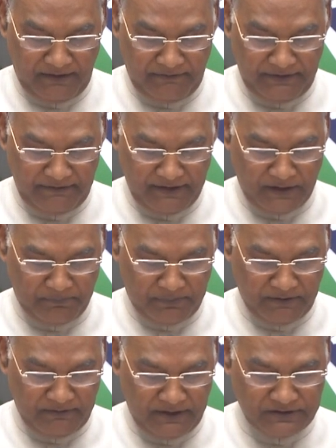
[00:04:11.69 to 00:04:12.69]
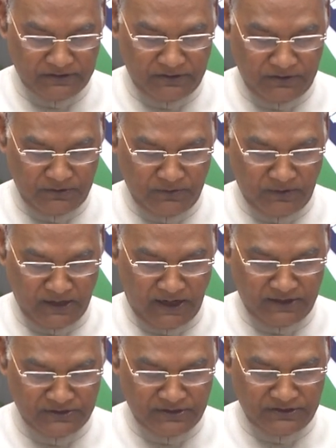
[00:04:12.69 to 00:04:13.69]
We were privileged to
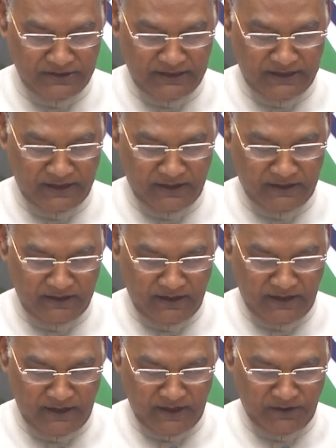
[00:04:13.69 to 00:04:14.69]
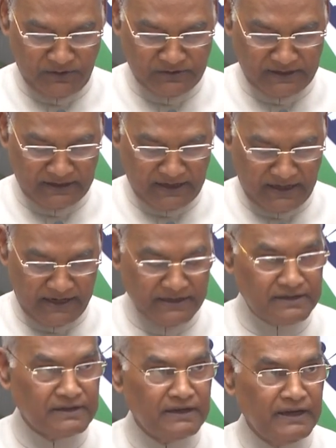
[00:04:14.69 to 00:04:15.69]
launch a Chilean nano
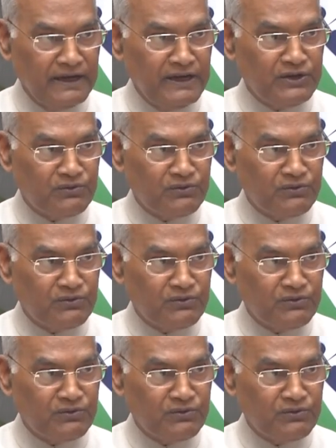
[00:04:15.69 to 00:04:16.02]
satellite in